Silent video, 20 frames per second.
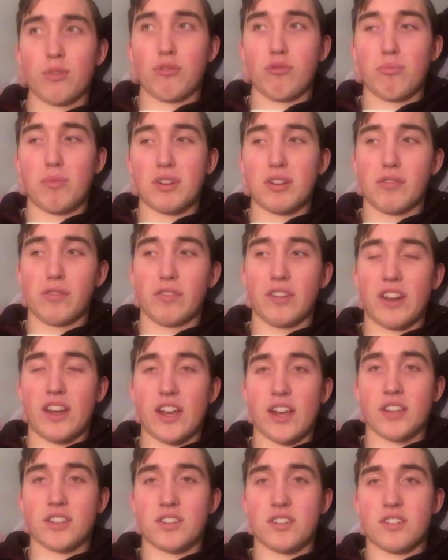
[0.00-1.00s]
I'm through a bit of an
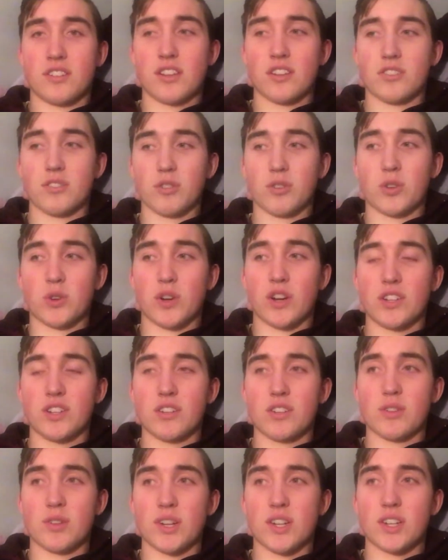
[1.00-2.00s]
existential
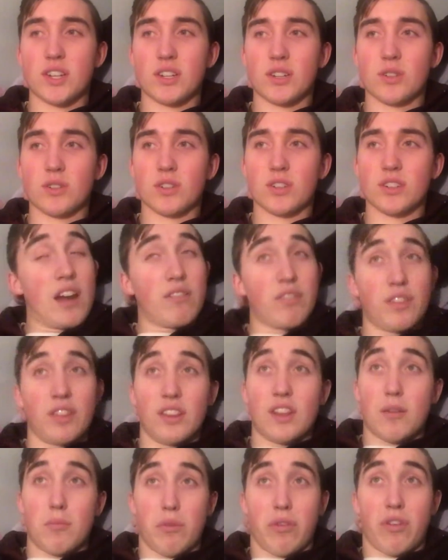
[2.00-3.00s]
crisis right now.
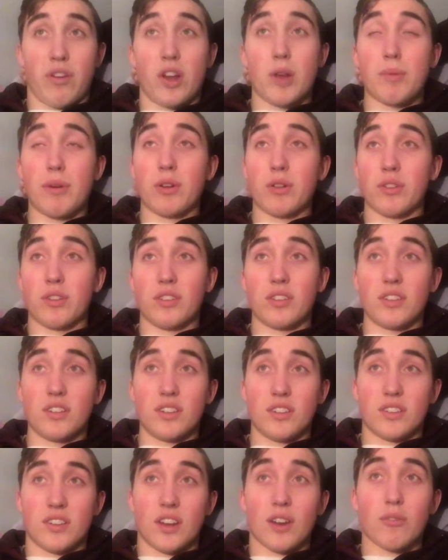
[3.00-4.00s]
Everything I've thought about
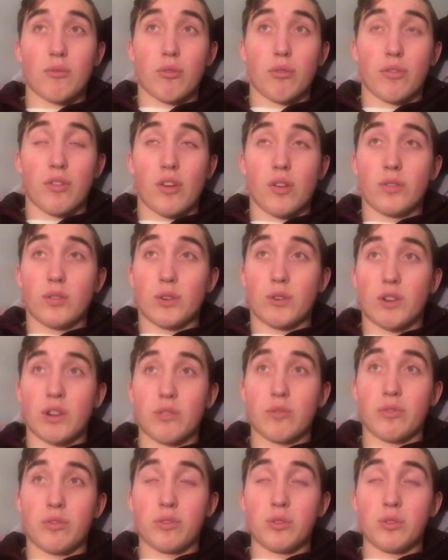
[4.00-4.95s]
is like revolving around